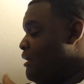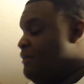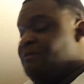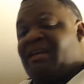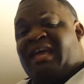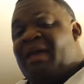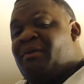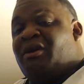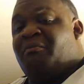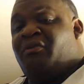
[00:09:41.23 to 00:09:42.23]
The
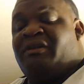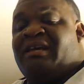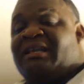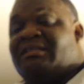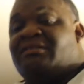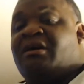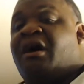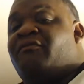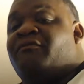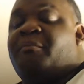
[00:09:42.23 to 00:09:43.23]
gaming community is
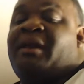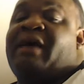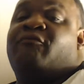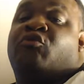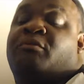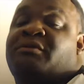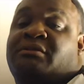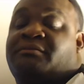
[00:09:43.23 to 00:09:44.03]
starving for platforms.